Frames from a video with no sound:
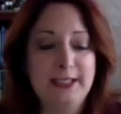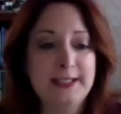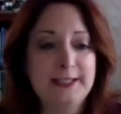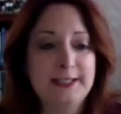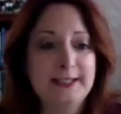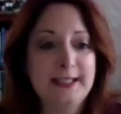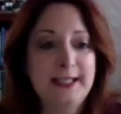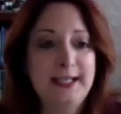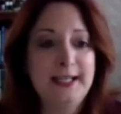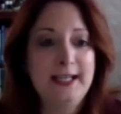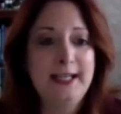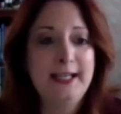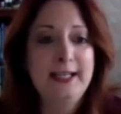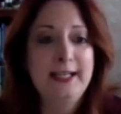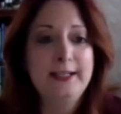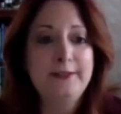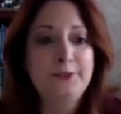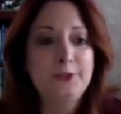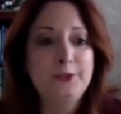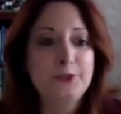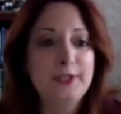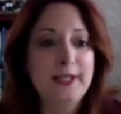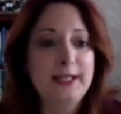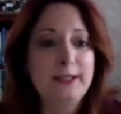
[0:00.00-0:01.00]
because if
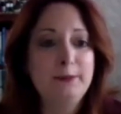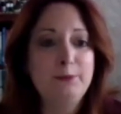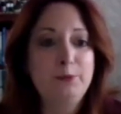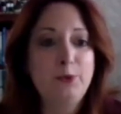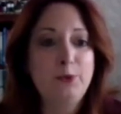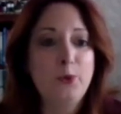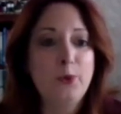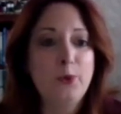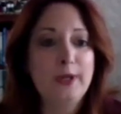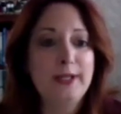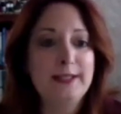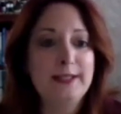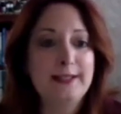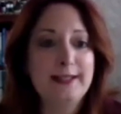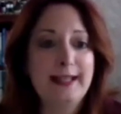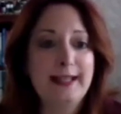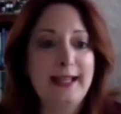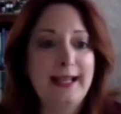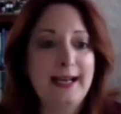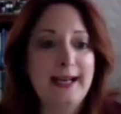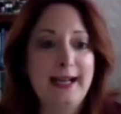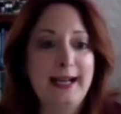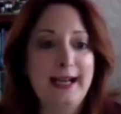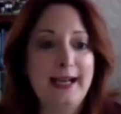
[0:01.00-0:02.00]
there's any point
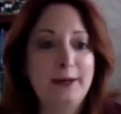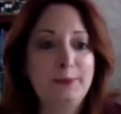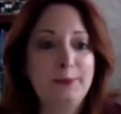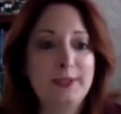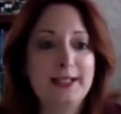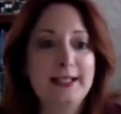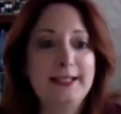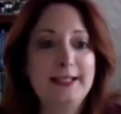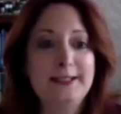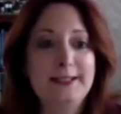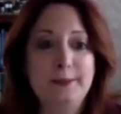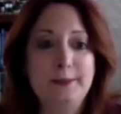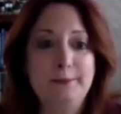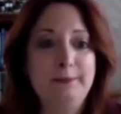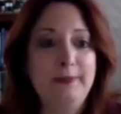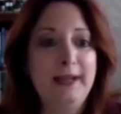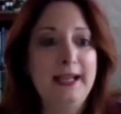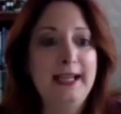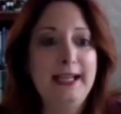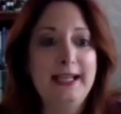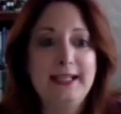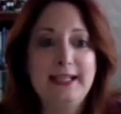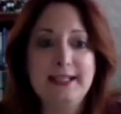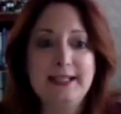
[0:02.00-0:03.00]
that I would like to
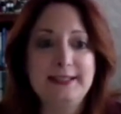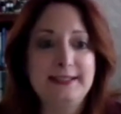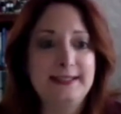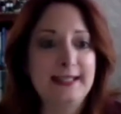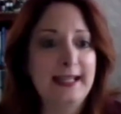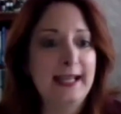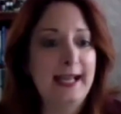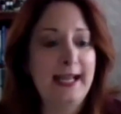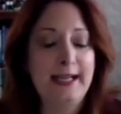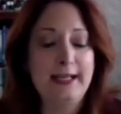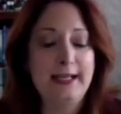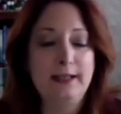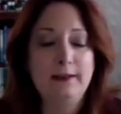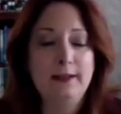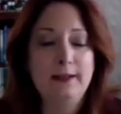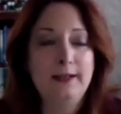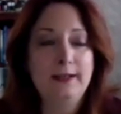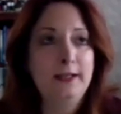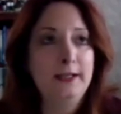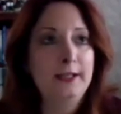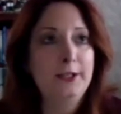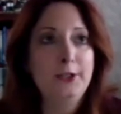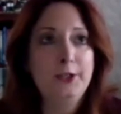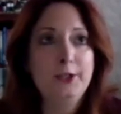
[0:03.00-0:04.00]
make is that
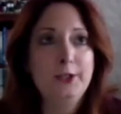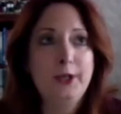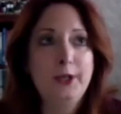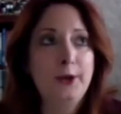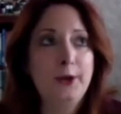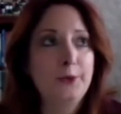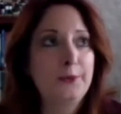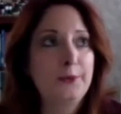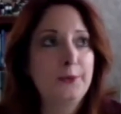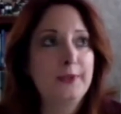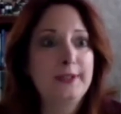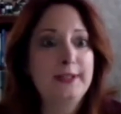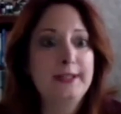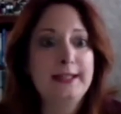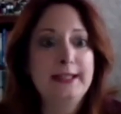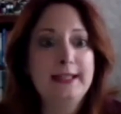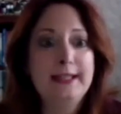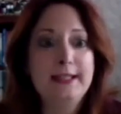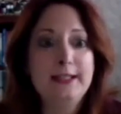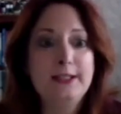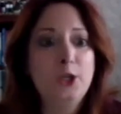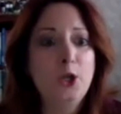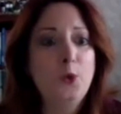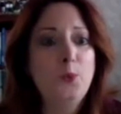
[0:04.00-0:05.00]

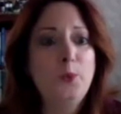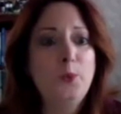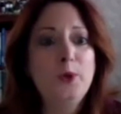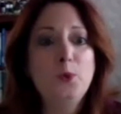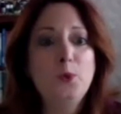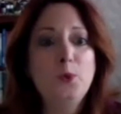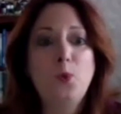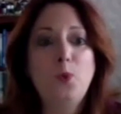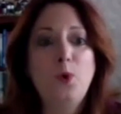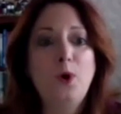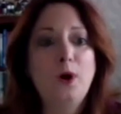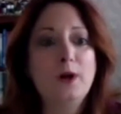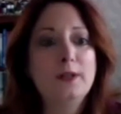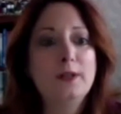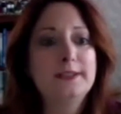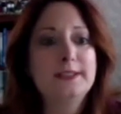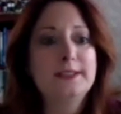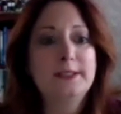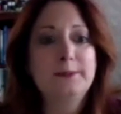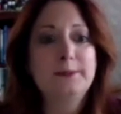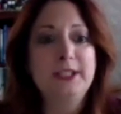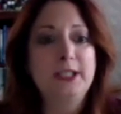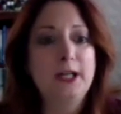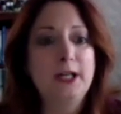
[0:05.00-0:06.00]
no one wants
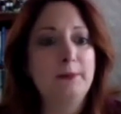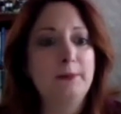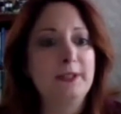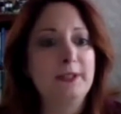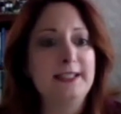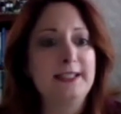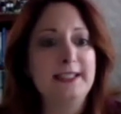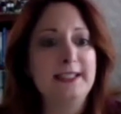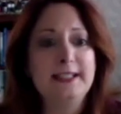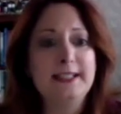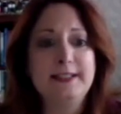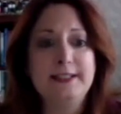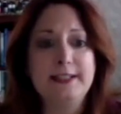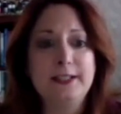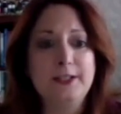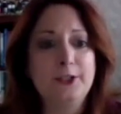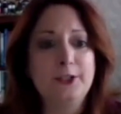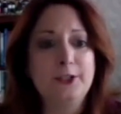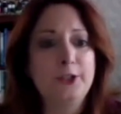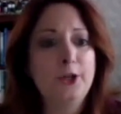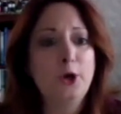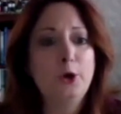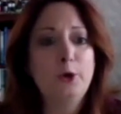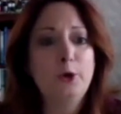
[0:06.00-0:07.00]
to become
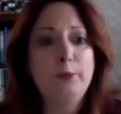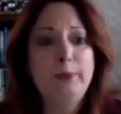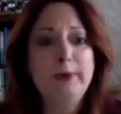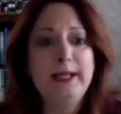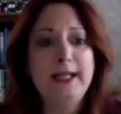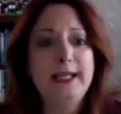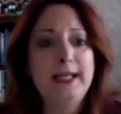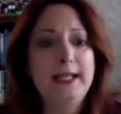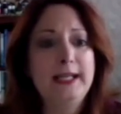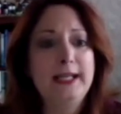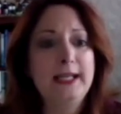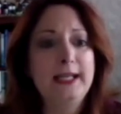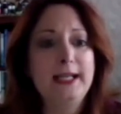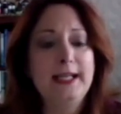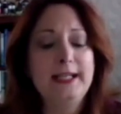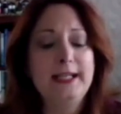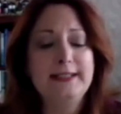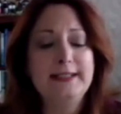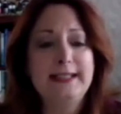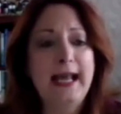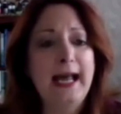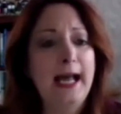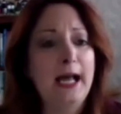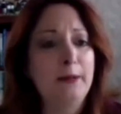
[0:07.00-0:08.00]
addicted. Nobody
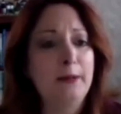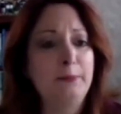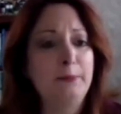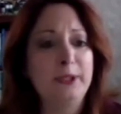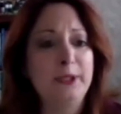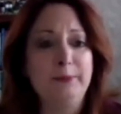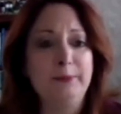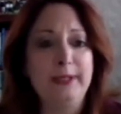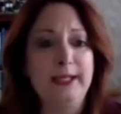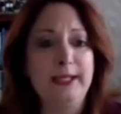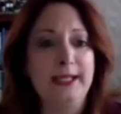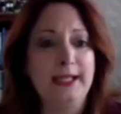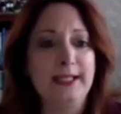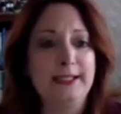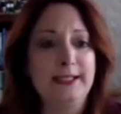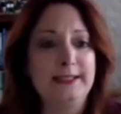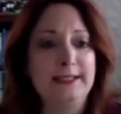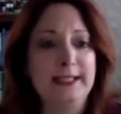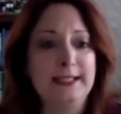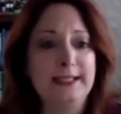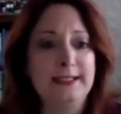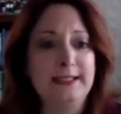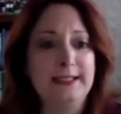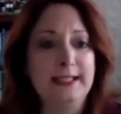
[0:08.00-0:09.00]
is happy being
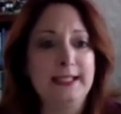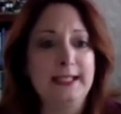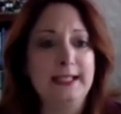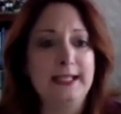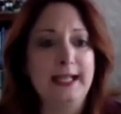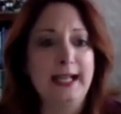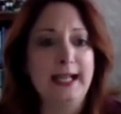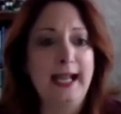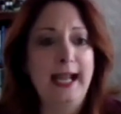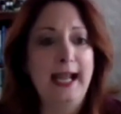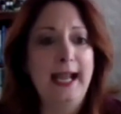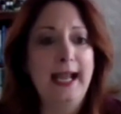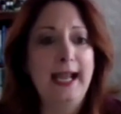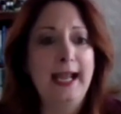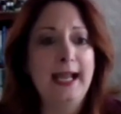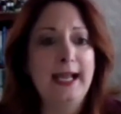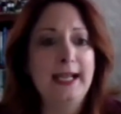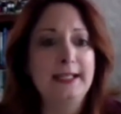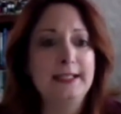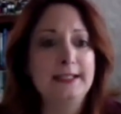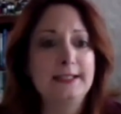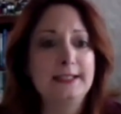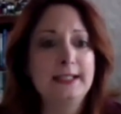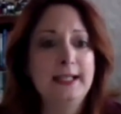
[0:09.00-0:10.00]
addicted,
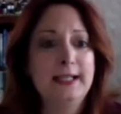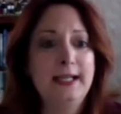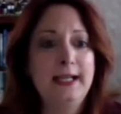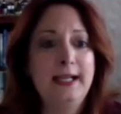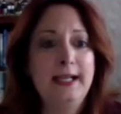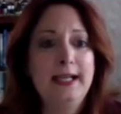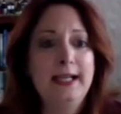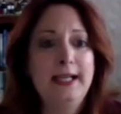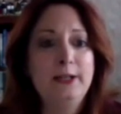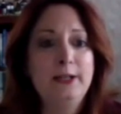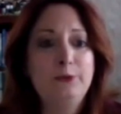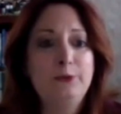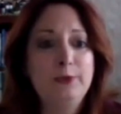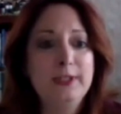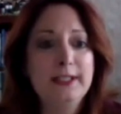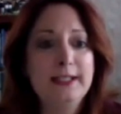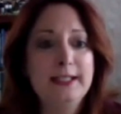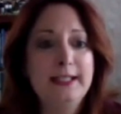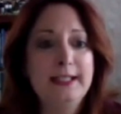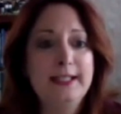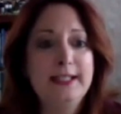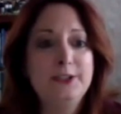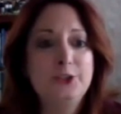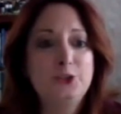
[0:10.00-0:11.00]
and it
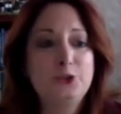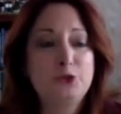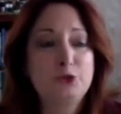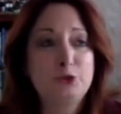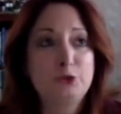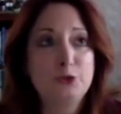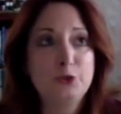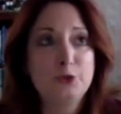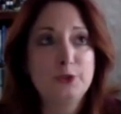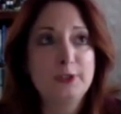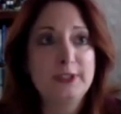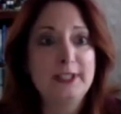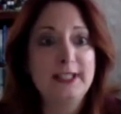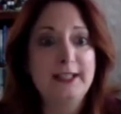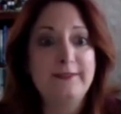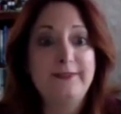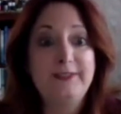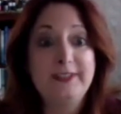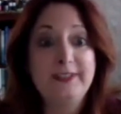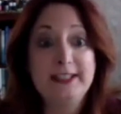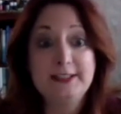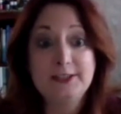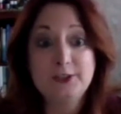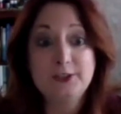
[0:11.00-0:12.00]
really is truly a
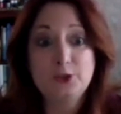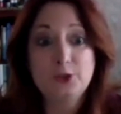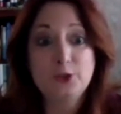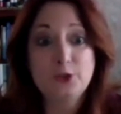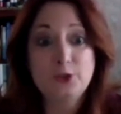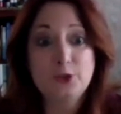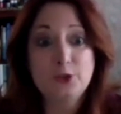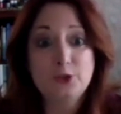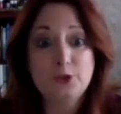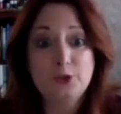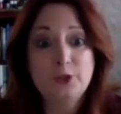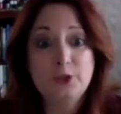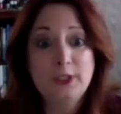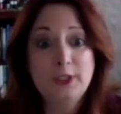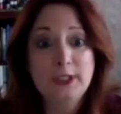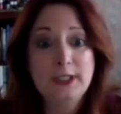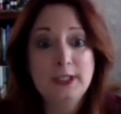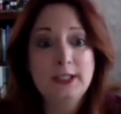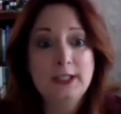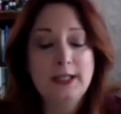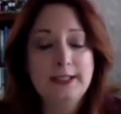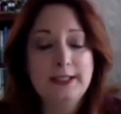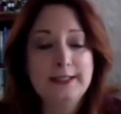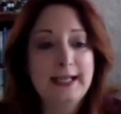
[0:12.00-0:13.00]
physical
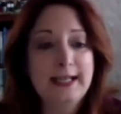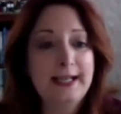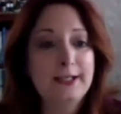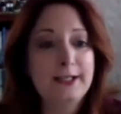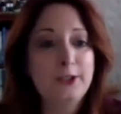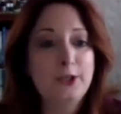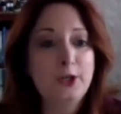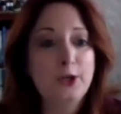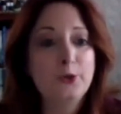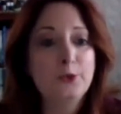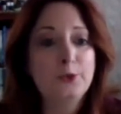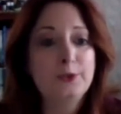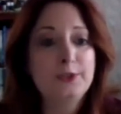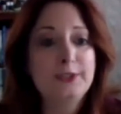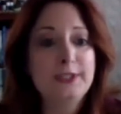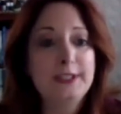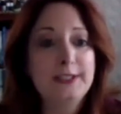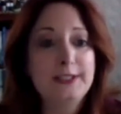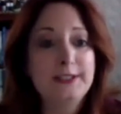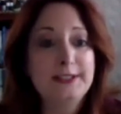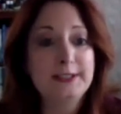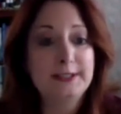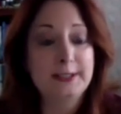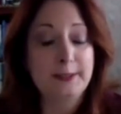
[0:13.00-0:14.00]

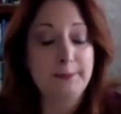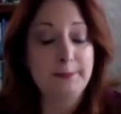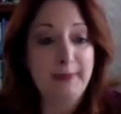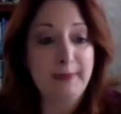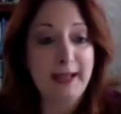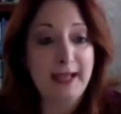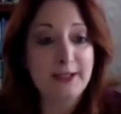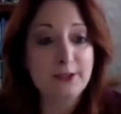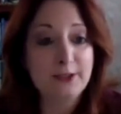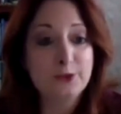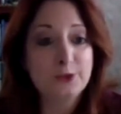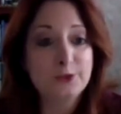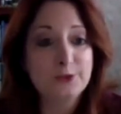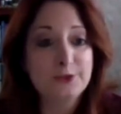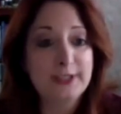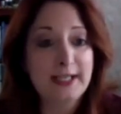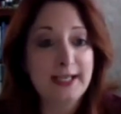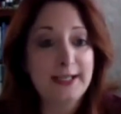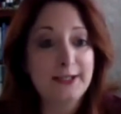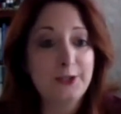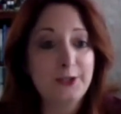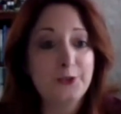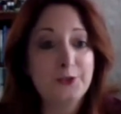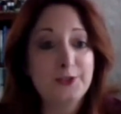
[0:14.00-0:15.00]
diagnosis. It's a medical
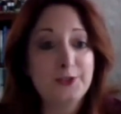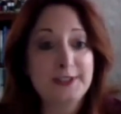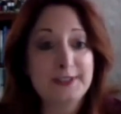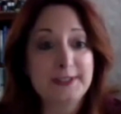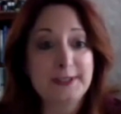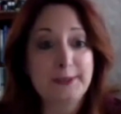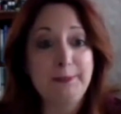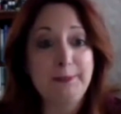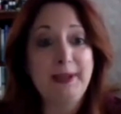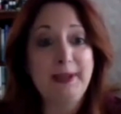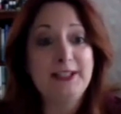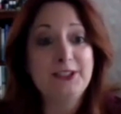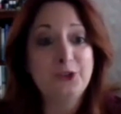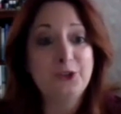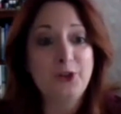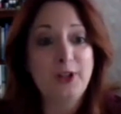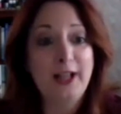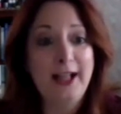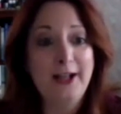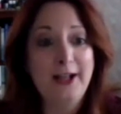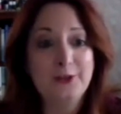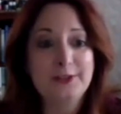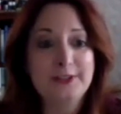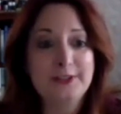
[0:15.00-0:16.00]
diagnosis. It's a mental
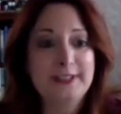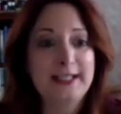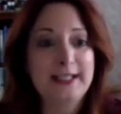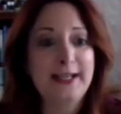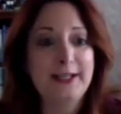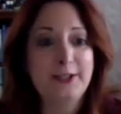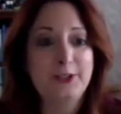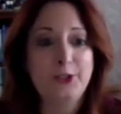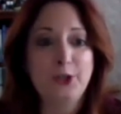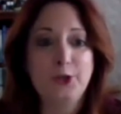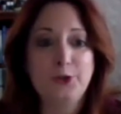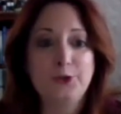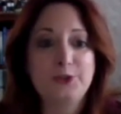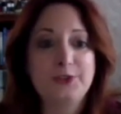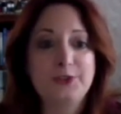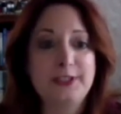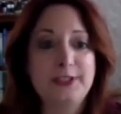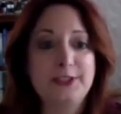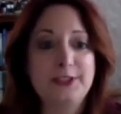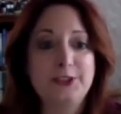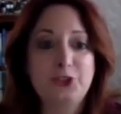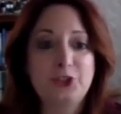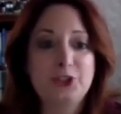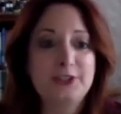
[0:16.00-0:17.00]
health
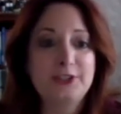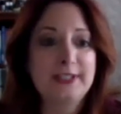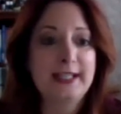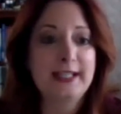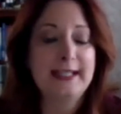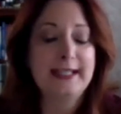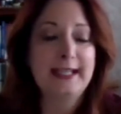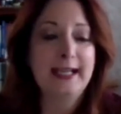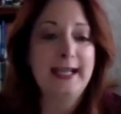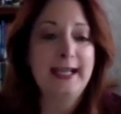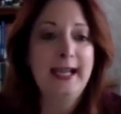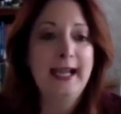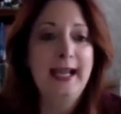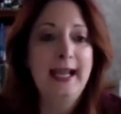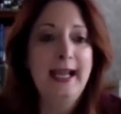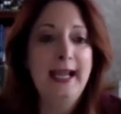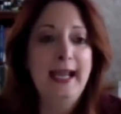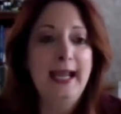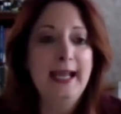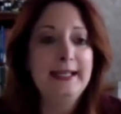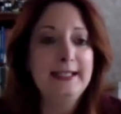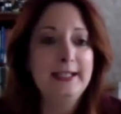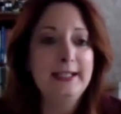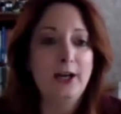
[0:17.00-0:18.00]
diagnosis, just like
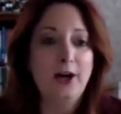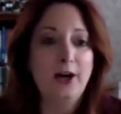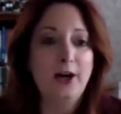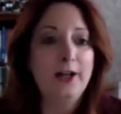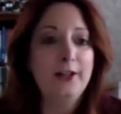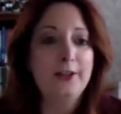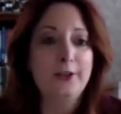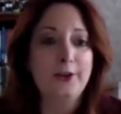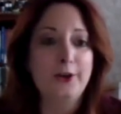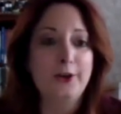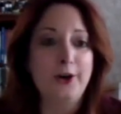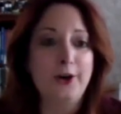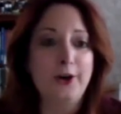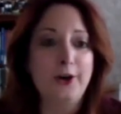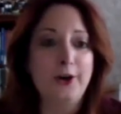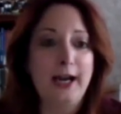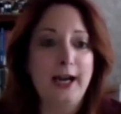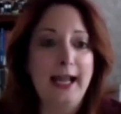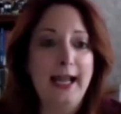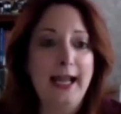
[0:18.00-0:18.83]
any other.